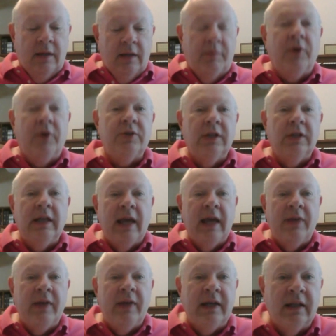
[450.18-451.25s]
Personally, I
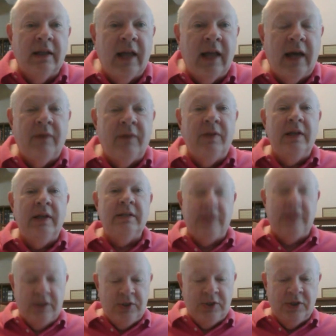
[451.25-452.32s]
think a lot of this
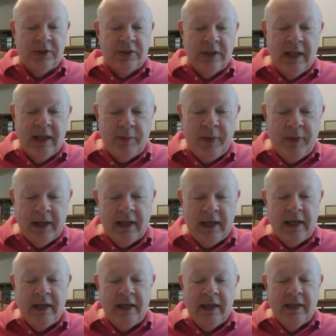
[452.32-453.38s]
is just
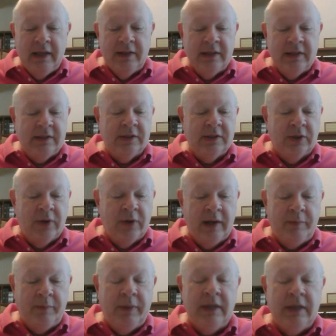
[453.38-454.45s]
nitpicking. This is a
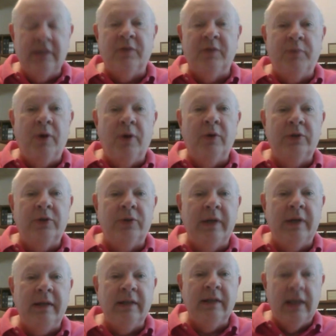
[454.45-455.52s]
great piece of
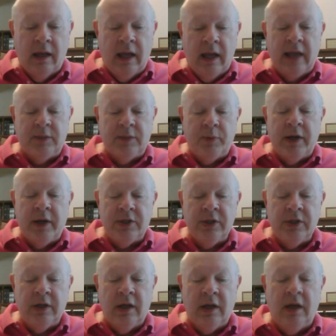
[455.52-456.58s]
poetry,
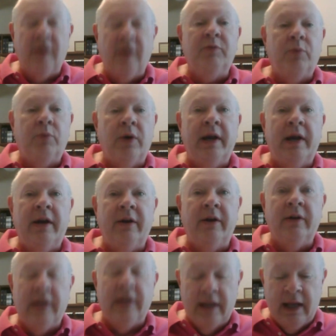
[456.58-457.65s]
expression of prayer
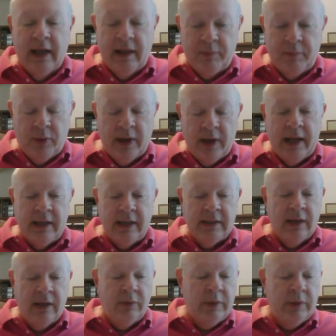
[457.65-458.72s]
and praise
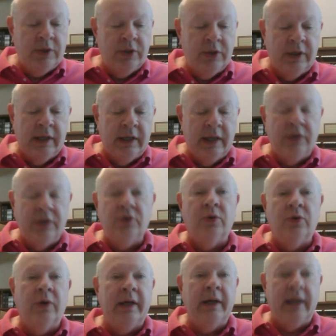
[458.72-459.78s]
that we should
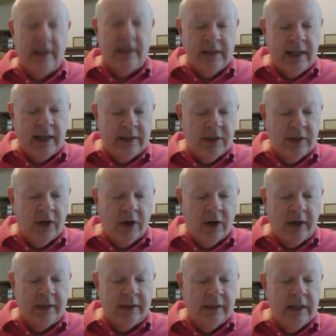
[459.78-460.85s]
enjoy and take to
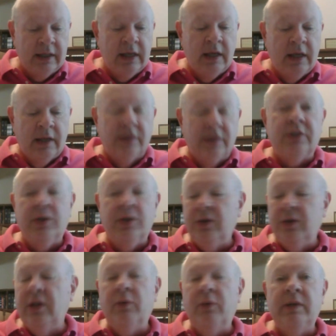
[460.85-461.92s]
heart. The tune
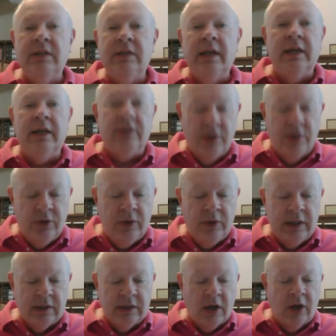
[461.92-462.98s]
that we sing it to
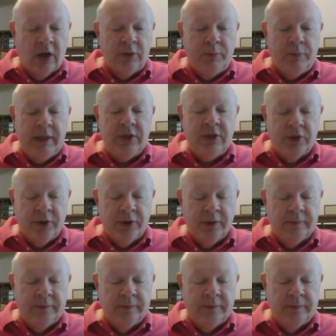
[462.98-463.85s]
is called Beecher,